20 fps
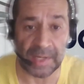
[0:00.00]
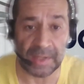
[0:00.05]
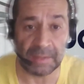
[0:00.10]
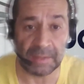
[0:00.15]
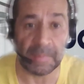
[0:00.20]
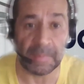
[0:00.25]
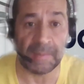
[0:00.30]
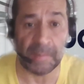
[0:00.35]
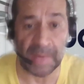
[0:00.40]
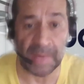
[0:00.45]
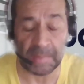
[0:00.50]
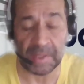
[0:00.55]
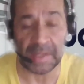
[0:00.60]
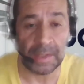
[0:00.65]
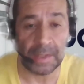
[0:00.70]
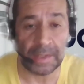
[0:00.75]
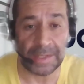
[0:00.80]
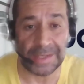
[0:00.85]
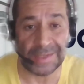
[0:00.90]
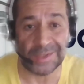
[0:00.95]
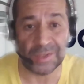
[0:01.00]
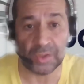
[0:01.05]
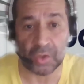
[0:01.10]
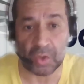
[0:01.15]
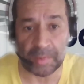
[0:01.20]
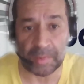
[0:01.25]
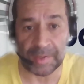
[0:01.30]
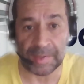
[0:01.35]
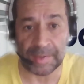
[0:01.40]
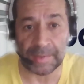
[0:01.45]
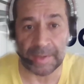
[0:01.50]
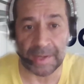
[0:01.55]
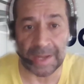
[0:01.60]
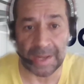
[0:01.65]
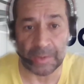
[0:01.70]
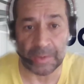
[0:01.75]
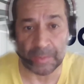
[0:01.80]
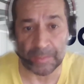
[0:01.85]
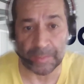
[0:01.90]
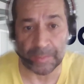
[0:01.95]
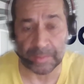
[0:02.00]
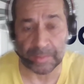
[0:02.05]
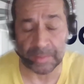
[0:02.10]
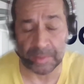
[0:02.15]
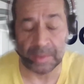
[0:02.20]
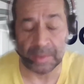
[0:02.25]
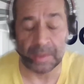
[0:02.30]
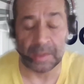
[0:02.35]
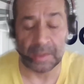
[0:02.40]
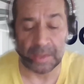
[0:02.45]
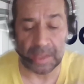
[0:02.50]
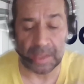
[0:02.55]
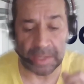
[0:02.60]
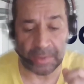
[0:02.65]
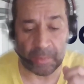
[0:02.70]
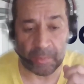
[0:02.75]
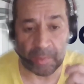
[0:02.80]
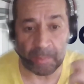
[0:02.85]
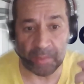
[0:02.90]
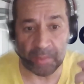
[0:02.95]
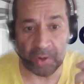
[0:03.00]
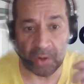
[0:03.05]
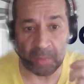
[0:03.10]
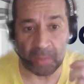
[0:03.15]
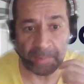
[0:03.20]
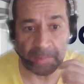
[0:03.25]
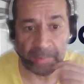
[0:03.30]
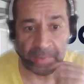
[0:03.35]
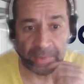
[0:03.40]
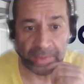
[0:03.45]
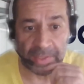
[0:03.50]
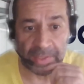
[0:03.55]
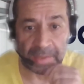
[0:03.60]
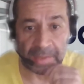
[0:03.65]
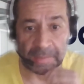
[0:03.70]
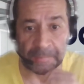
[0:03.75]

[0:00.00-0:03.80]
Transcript: but maybe it's covering another problem, okay?